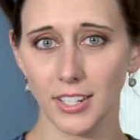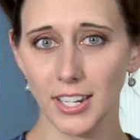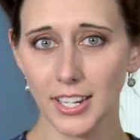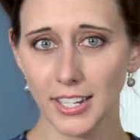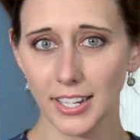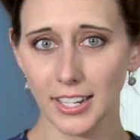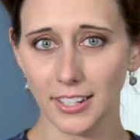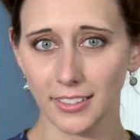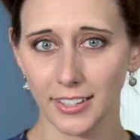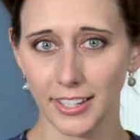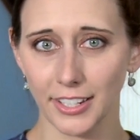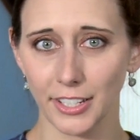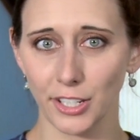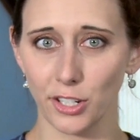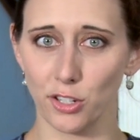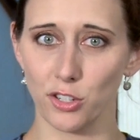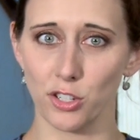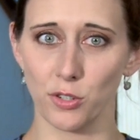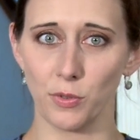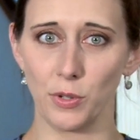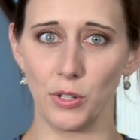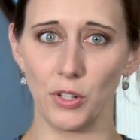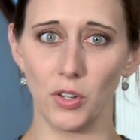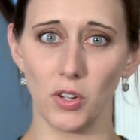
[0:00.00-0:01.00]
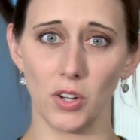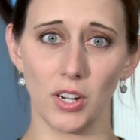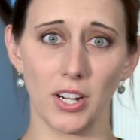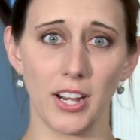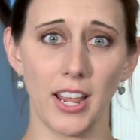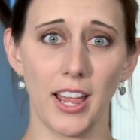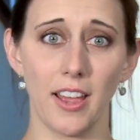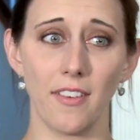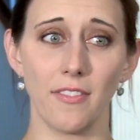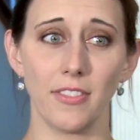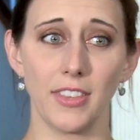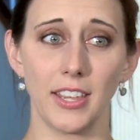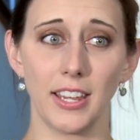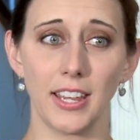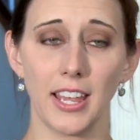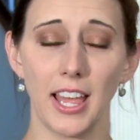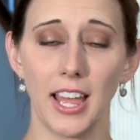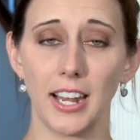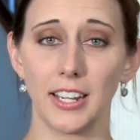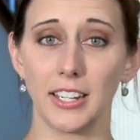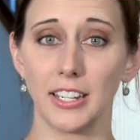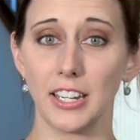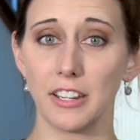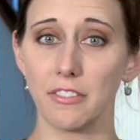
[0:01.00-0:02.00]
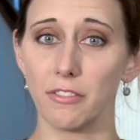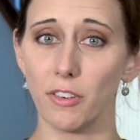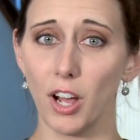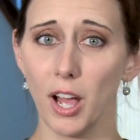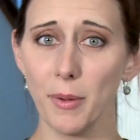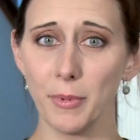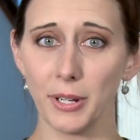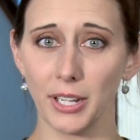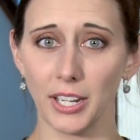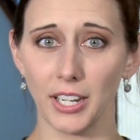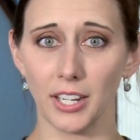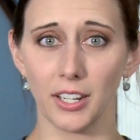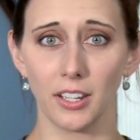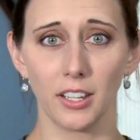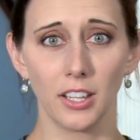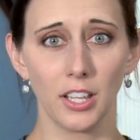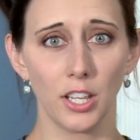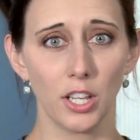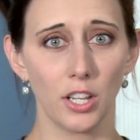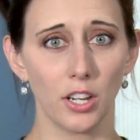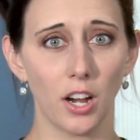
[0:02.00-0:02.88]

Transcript: eating like usual or have they had any vomiting?